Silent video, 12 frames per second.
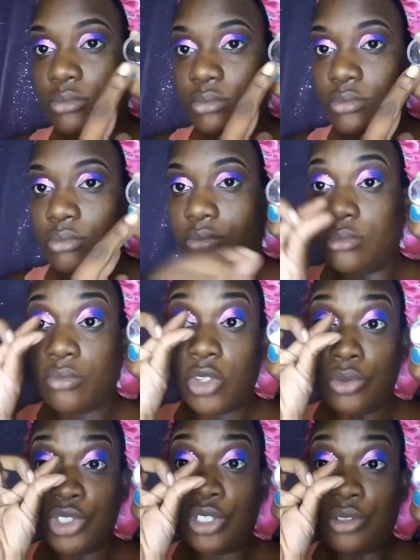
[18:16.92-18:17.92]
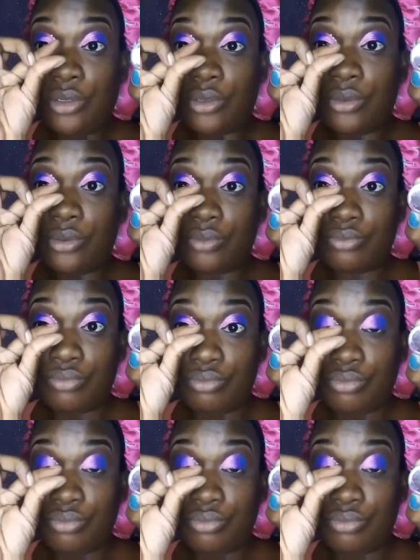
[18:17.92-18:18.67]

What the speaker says: Both of those I ordered from Amazon.